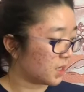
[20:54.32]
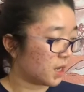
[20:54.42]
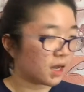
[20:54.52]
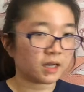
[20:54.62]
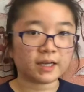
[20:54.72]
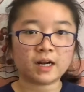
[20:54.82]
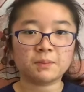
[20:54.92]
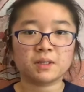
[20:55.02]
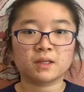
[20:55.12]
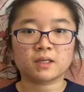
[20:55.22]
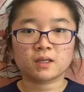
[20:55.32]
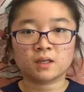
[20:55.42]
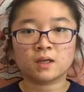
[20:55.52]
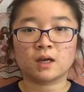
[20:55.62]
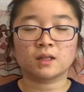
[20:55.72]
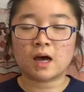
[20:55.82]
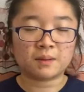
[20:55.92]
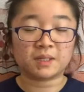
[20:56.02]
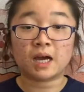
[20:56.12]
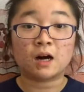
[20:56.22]
Again, I'll be
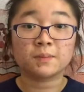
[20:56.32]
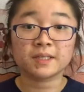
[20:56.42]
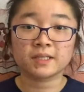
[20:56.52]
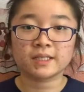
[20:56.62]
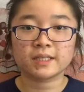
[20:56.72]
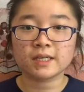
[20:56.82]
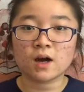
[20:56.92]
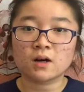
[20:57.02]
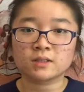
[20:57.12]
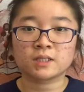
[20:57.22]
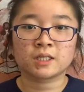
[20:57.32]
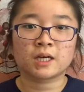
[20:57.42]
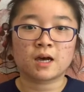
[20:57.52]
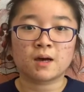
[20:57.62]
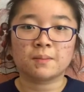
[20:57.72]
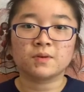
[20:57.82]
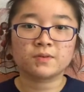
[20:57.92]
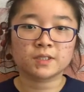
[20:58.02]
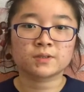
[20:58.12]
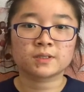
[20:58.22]
linking all the
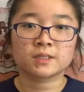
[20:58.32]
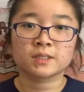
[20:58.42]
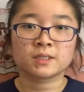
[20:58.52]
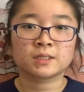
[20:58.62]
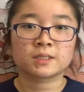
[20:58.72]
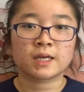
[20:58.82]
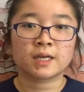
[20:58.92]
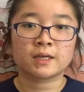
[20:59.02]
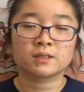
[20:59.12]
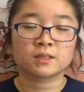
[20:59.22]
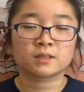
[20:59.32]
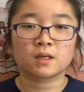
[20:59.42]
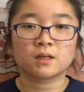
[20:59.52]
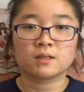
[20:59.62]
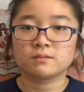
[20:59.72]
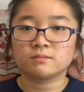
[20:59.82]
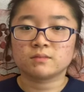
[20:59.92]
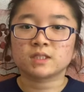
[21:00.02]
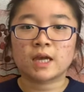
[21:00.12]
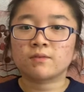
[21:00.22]
resources and just
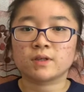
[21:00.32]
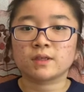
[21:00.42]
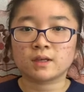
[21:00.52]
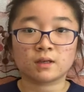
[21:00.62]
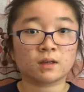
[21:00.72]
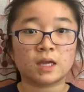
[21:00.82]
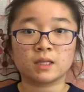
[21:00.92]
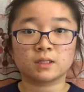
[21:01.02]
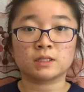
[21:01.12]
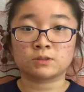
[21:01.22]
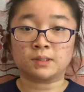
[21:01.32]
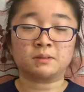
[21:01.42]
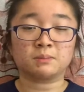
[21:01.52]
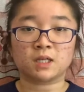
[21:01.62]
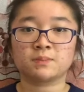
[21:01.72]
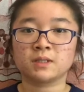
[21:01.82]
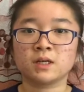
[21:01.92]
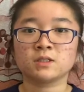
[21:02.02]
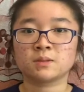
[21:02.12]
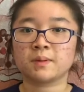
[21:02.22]
everything in the description box
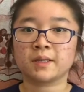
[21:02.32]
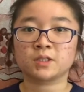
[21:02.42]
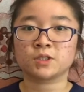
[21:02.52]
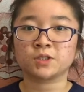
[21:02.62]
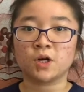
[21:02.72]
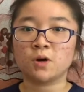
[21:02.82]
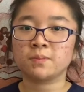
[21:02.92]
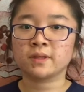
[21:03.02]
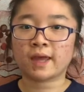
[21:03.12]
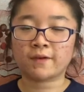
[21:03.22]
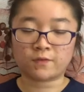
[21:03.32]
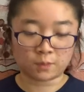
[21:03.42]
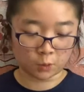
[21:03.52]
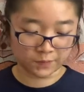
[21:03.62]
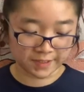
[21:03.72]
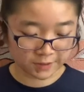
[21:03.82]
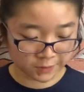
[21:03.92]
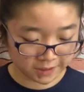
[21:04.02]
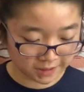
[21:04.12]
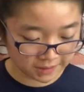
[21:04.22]
below, so make sure to open that for more
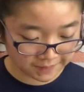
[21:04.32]
resources.